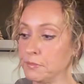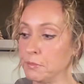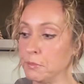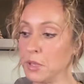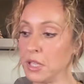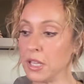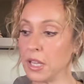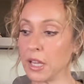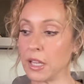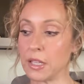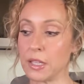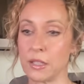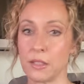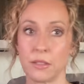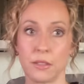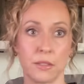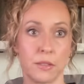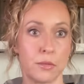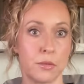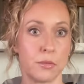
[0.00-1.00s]

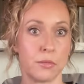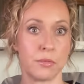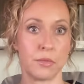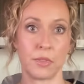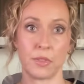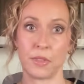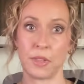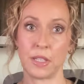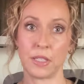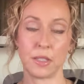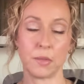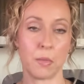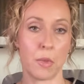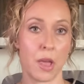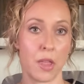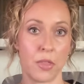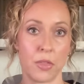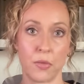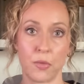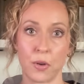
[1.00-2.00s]
Because this
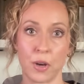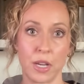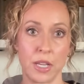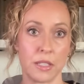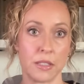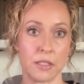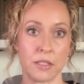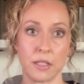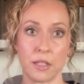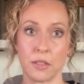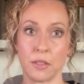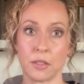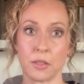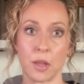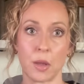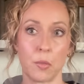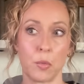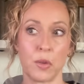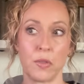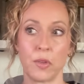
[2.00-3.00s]
month, for instance,
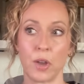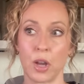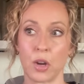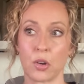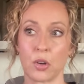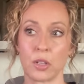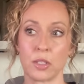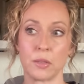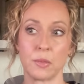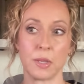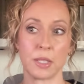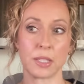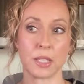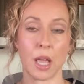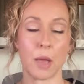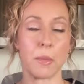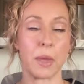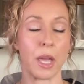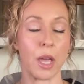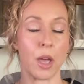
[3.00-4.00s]
we've got Christmas
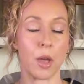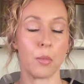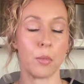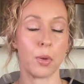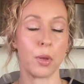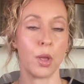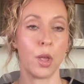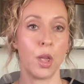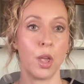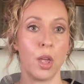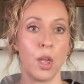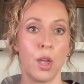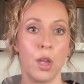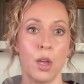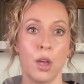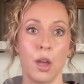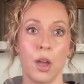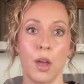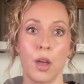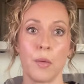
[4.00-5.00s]
coming up.
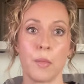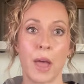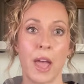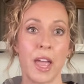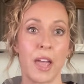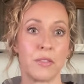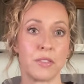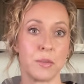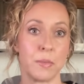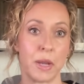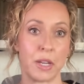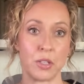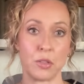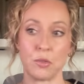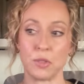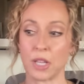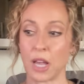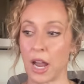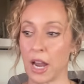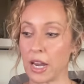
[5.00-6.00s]
I have to buy new
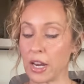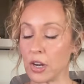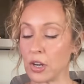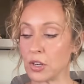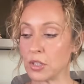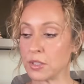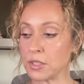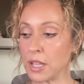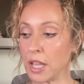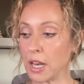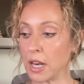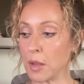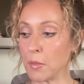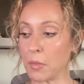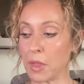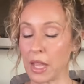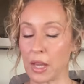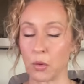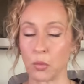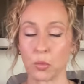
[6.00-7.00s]
tires, and I'm
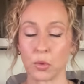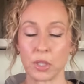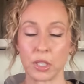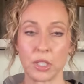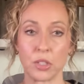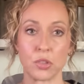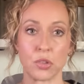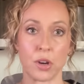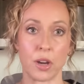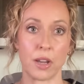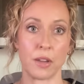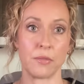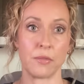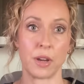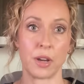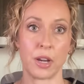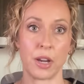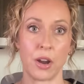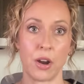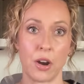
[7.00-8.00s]
like really trying
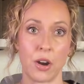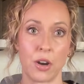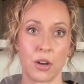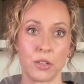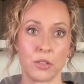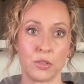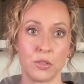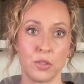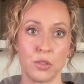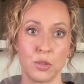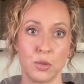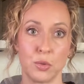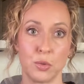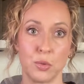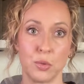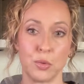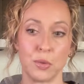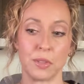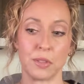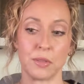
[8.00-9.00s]
very hard
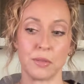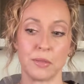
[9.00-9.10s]
to